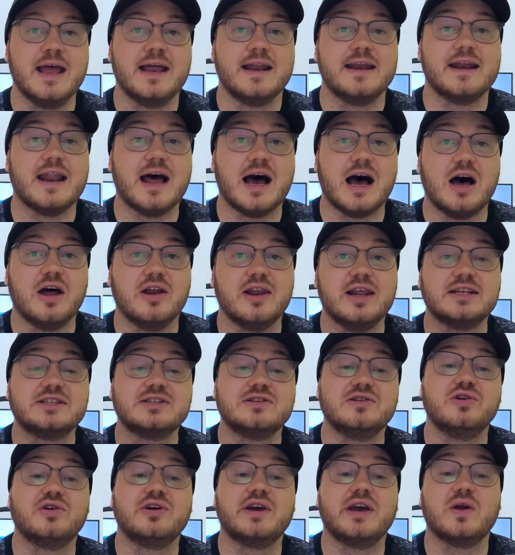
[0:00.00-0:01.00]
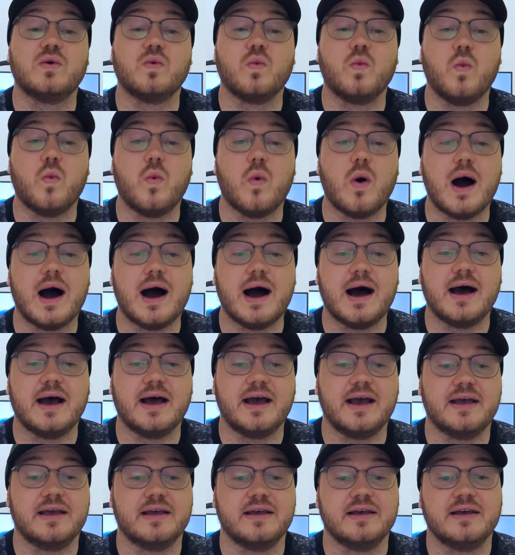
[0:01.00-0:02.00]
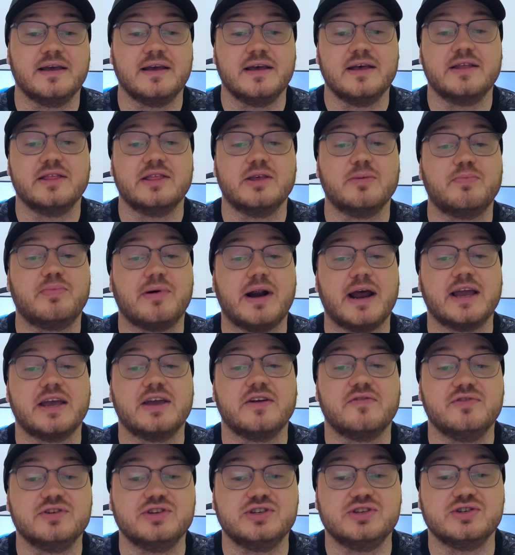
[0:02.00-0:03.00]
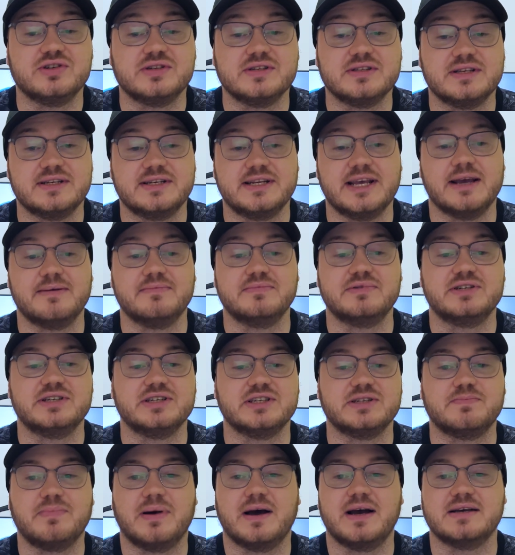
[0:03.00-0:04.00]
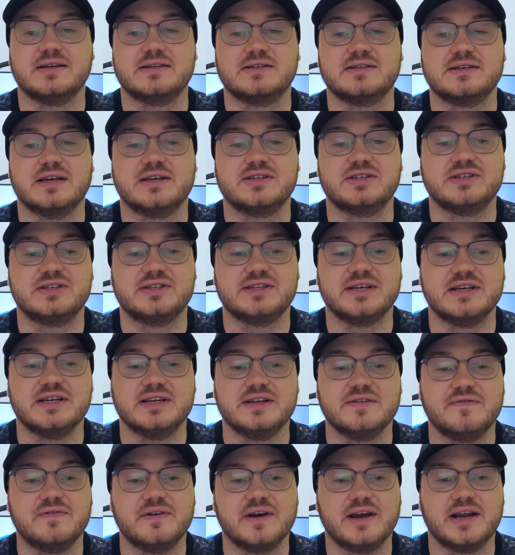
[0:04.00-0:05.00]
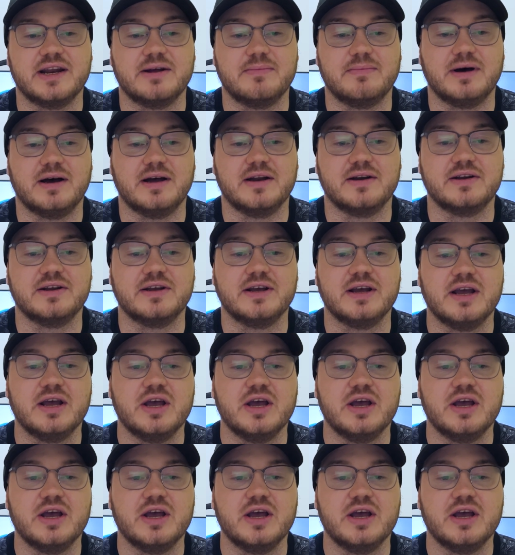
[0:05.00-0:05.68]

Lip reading: Now let's look at why the bracket reduces the temperatures by such a significant amount.